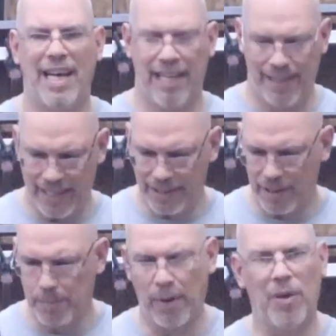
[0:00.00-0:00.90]
I think
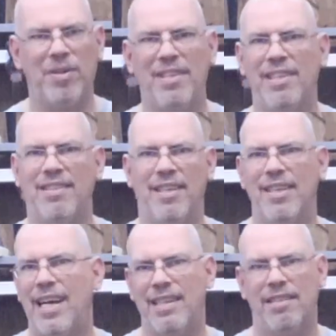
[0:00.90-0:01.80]
they're both
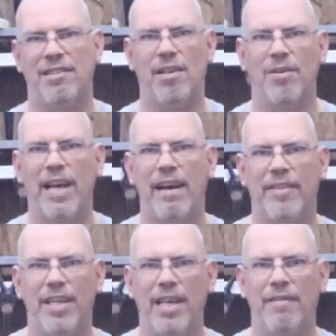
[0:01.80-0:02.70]
decent. I just don't have
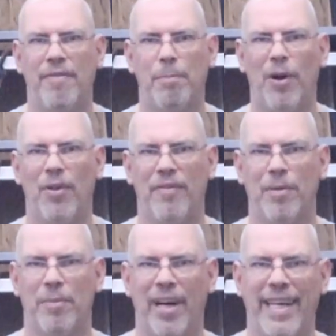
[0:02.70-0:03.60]
a need for both of
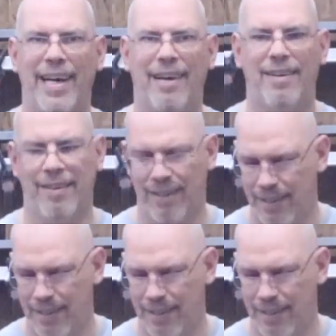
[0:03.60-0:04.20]
them right now.